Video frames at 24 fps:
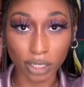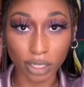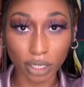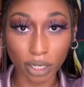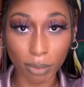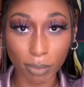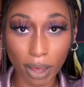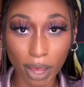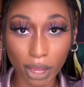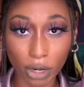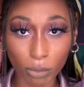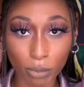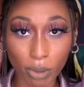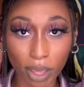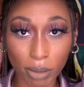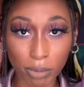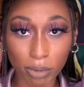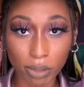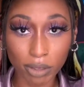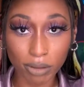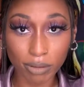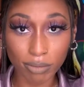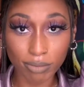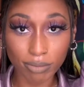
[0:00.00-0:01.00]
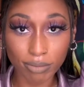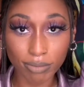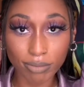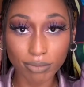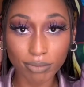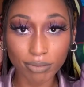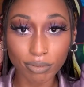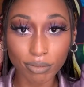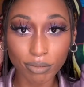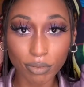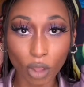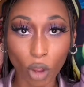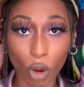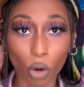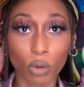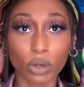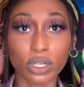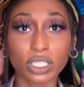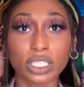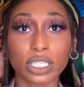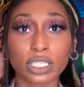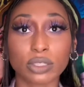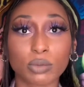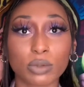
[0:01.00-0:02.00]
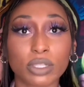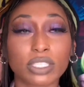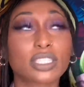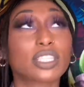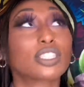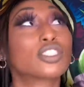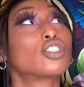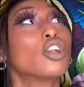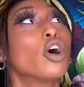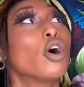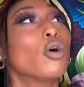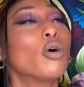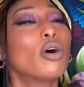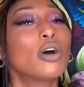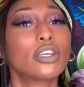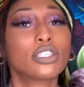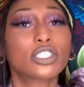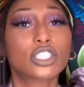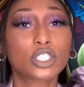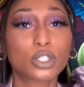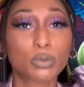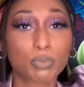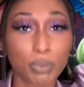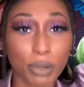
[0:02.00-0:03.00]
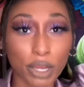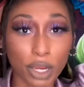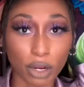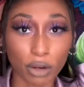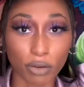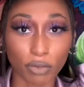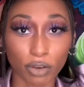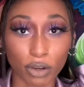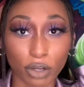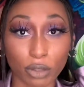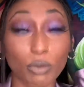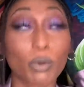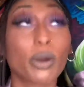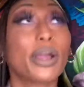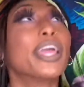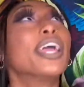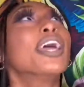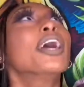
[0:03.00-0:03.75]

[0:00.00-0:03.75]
in a bottle, baby. Or is this, what is this? No, spirit fingers. Wait,